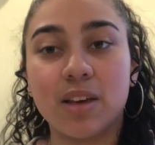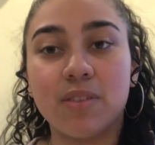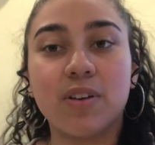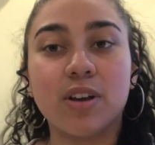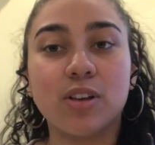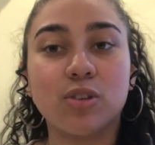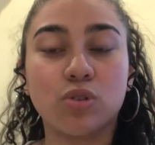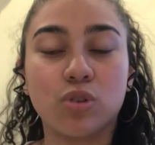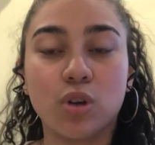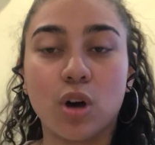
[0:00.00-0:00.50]

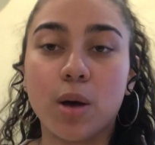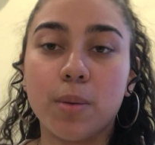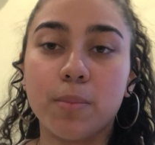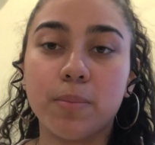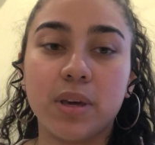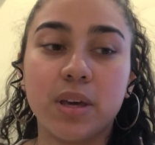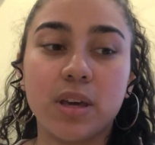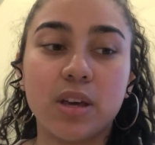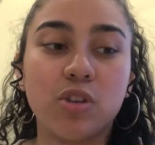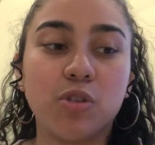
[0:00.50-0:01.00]
life has
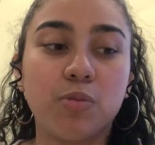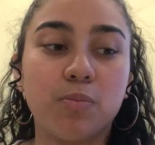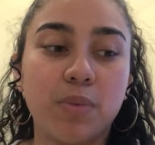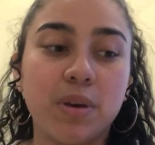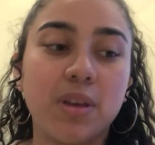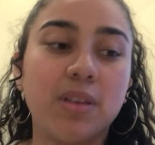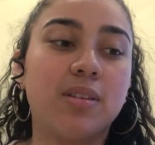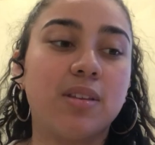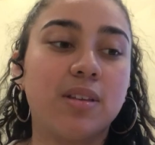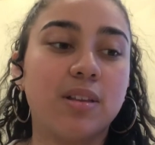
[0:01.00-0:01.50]
taught me is
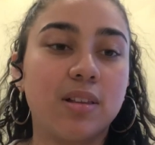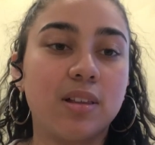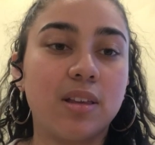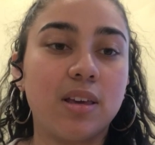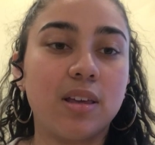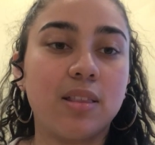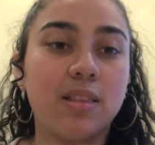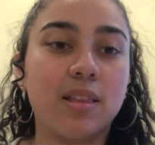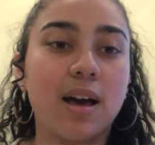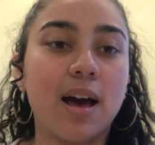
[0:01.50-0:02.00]

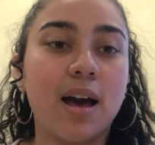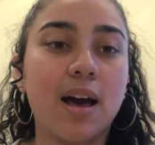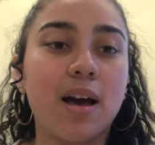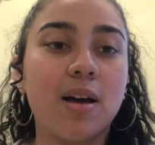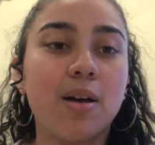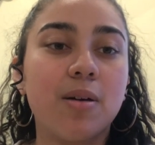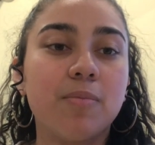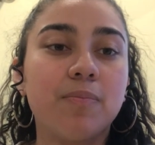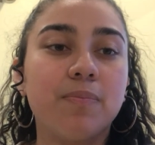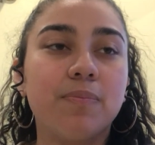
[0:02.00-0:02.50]
basically that
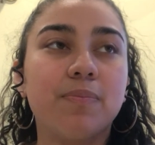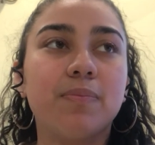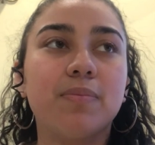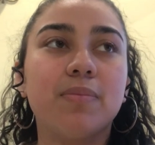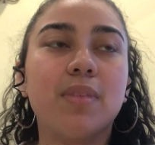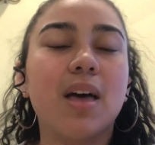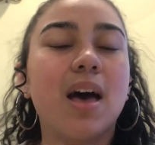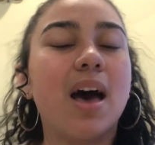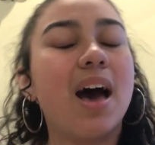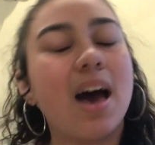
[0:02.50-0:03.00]

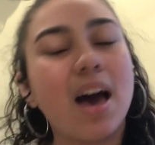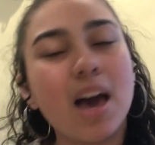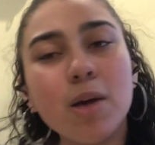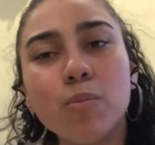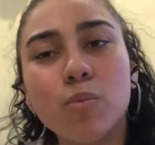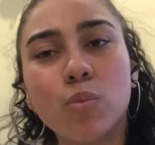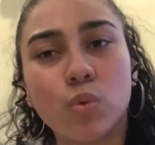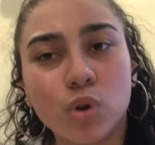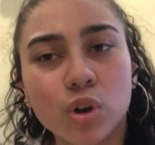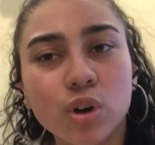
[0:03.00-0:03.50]

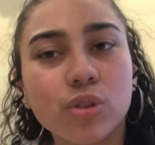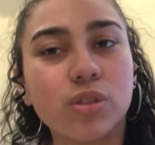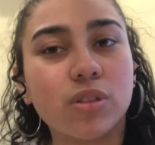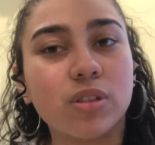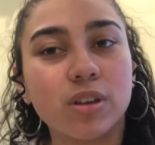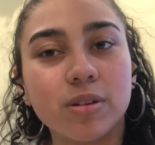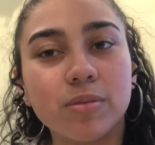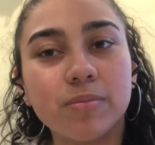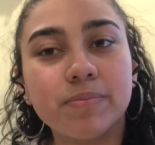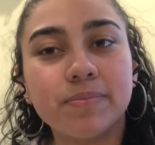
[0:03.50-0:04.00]
I'm
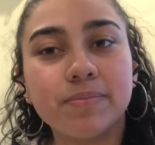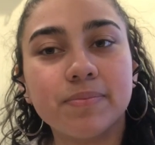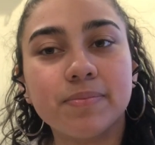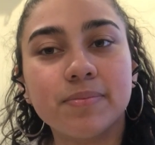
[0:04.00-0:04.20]
worth it.